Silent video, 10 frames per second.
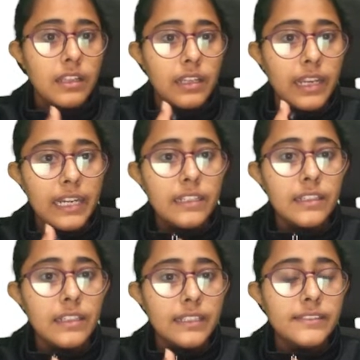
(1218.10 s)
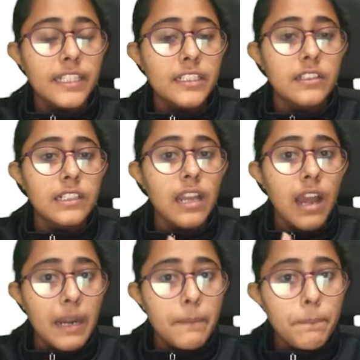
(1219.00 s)
it is returned
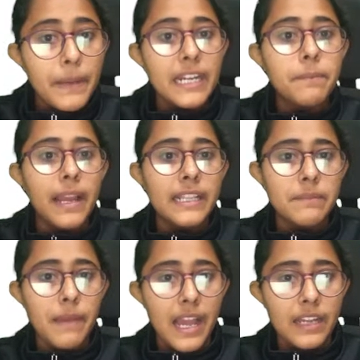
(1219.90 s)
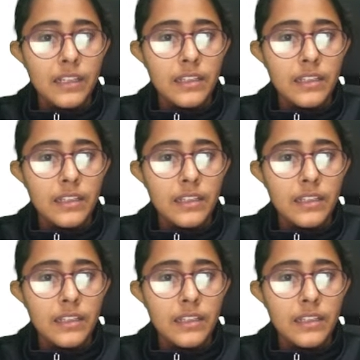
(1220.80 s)
unpaid by the bank